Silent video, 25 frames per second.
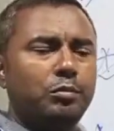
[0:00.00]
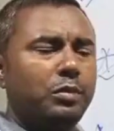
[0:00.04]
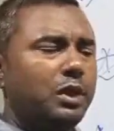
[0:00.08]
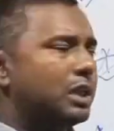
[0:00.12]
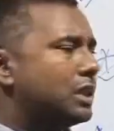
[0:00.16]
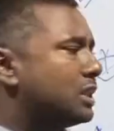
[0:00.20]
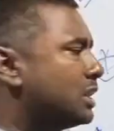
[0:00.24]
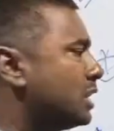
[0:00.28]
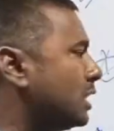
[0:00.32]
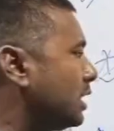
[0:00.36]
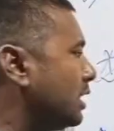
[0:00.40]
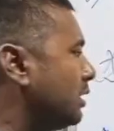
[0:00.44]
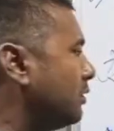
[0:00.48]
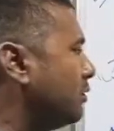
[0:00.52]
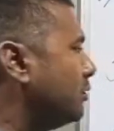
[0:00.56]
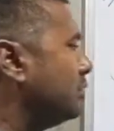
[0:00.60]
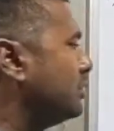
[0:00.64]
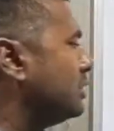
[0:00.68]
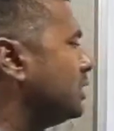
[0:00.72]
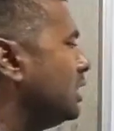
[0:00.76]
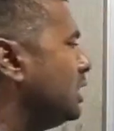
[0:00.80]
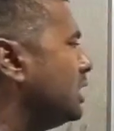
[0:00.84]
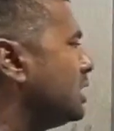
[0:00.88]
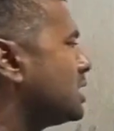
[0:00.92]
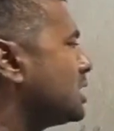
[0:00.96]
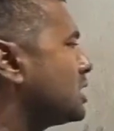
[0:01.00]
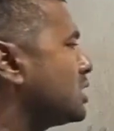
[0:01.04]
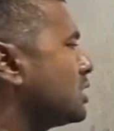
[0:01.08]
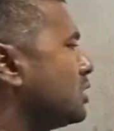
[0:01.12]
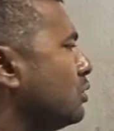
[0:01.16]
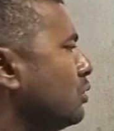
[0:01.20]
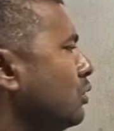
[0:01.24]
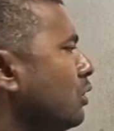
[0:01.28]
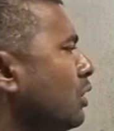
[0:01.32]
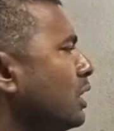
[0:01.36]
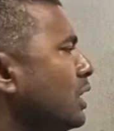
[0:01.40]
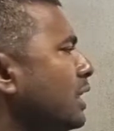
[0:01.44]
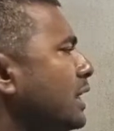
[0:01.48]
Plastic is
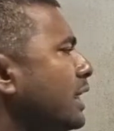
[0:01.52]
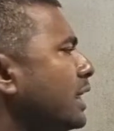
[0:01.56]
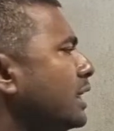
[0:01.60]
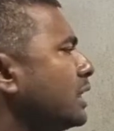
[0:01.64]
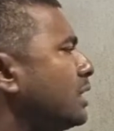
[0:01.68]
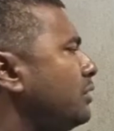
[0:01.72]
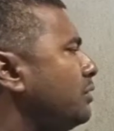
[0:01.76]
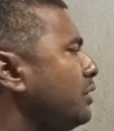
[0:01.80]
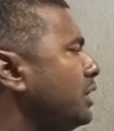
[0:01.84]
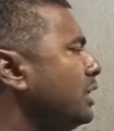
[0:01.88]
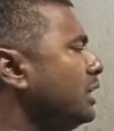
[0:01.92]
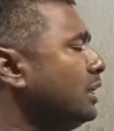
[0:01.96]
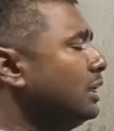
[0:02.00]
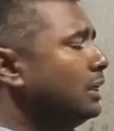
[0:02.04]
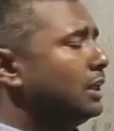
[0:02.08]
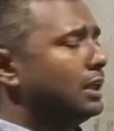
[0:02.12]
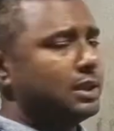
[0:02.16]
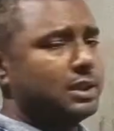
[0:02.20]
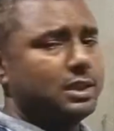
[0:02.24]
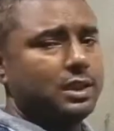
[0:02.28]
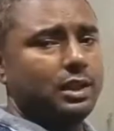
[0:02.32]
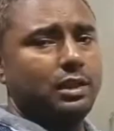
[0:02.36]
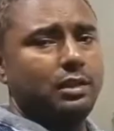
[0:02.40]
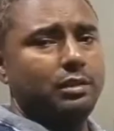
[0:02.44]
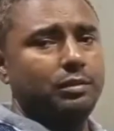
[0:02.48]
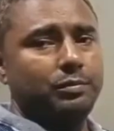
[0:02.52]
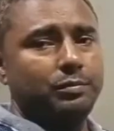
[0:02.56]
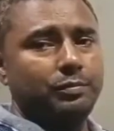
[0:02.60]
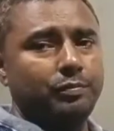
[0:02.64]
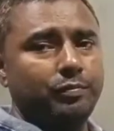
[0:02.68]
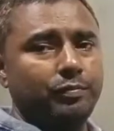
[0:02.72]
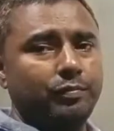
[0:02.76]
non-reactive in nature.